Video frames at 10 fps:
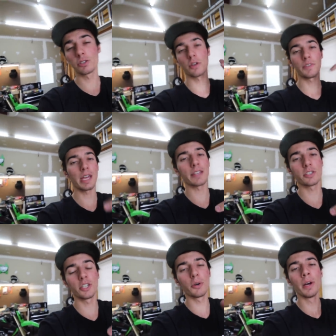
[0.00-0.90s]
So if you guys
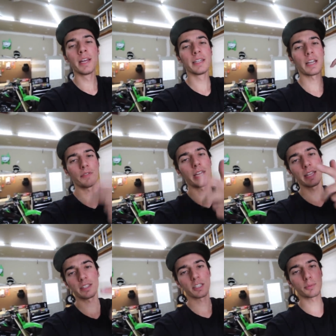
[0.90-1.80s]
are new, definitely
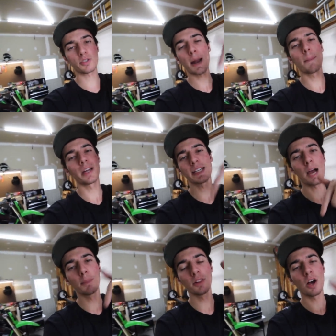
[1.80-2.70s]
hit the subscribe button
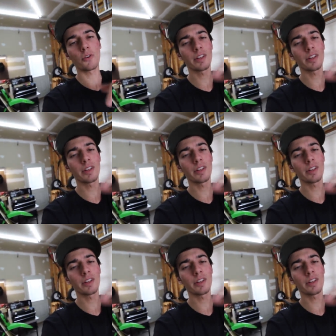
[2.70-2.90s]
down below.